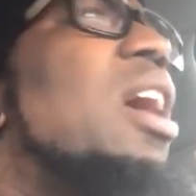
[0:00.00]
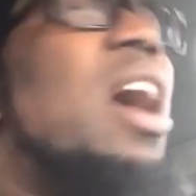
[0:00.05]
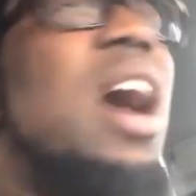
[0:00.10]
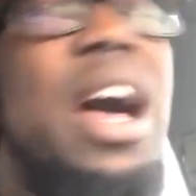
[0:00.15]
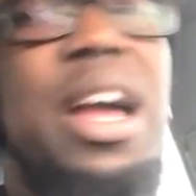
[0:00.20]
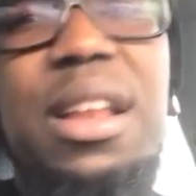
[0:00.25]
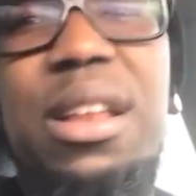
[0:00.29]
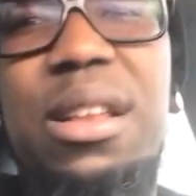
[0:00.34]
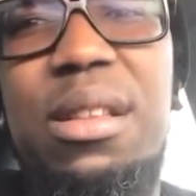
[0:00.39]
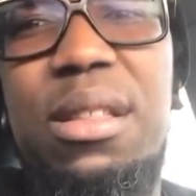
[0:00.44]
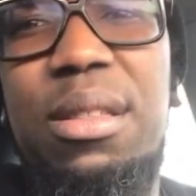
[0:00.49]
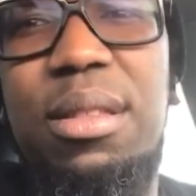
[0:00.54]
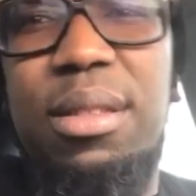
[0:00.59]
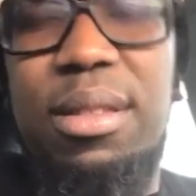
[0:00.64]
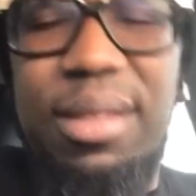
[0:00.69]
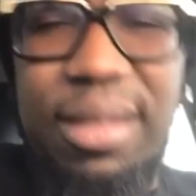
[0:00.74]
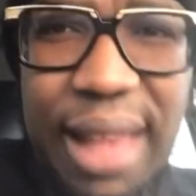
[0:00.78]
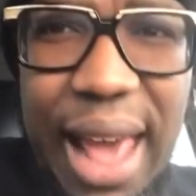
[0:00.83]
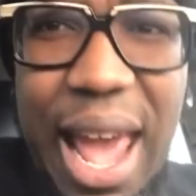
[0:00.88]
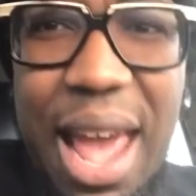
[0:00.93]

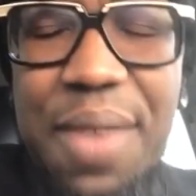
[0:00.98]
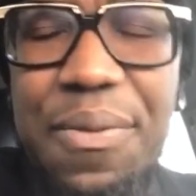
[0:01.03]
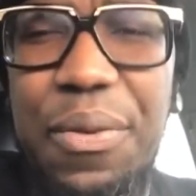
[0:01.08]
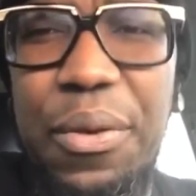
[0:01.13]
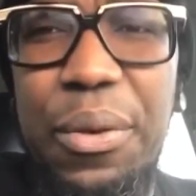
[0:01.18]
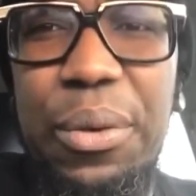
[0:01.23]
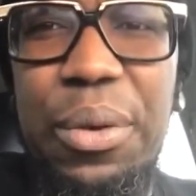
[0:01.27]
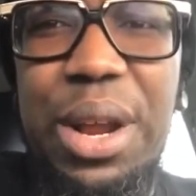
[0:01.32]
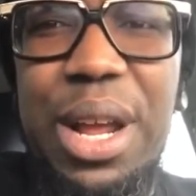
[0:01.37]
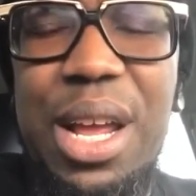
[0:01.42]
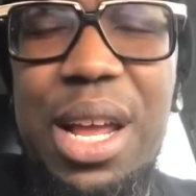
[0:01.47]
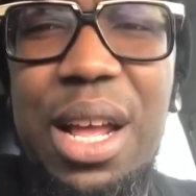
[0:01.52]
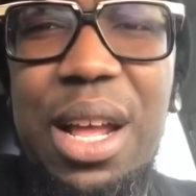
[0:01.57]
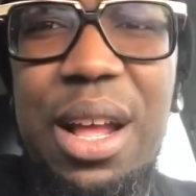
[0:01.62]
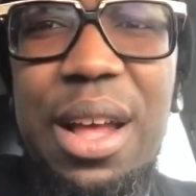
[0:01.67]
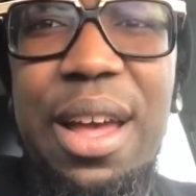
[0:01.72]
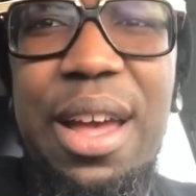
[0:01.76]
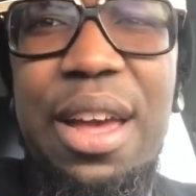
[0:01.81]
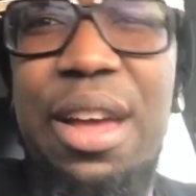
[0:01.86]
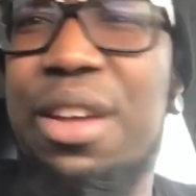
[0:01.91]
unsavory
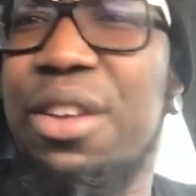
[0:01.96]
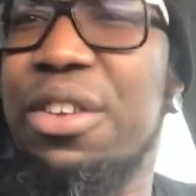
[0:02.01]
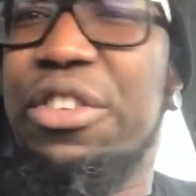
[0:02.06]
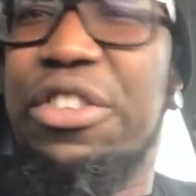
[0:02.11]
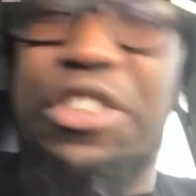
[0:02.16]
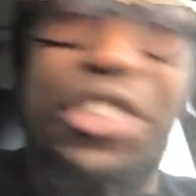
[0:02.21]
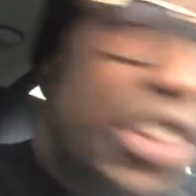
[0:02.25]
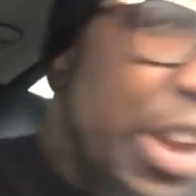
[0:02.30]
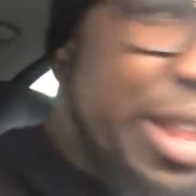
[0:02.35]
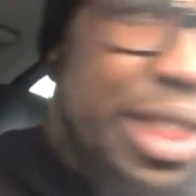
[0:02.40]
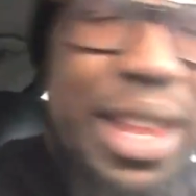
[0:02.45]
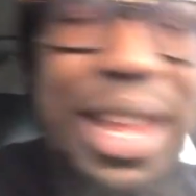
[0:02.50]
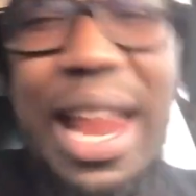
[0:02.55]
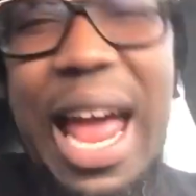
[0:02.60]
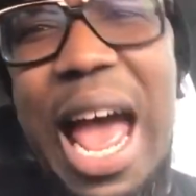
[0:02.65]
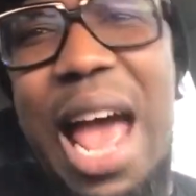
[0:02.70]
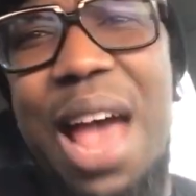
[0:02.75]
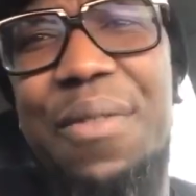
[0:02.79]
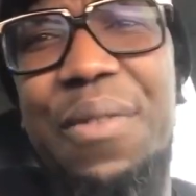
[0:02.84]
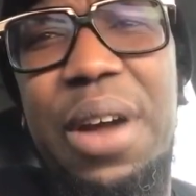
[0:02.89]
shit that
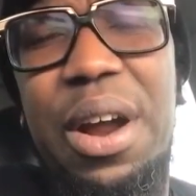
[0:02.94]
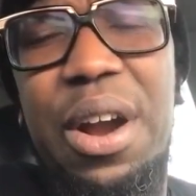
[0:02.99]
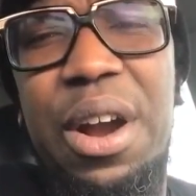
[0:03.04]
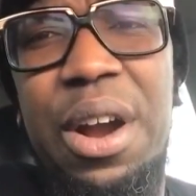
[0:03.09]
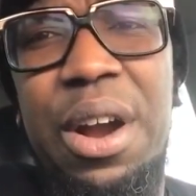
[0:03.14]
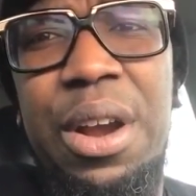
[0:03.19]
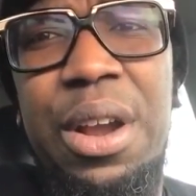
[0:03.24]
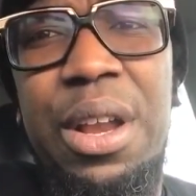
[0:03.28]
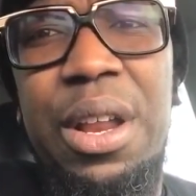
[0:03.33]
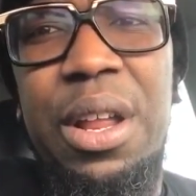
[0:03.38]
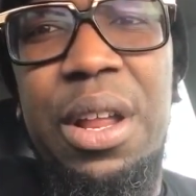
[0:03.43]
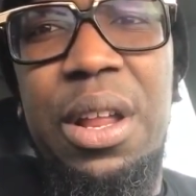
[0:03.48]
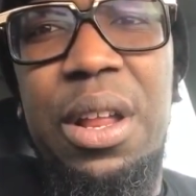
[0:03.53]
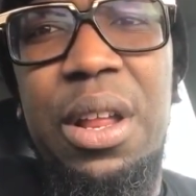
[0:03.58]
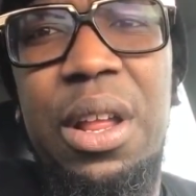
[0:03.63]
I ever heard.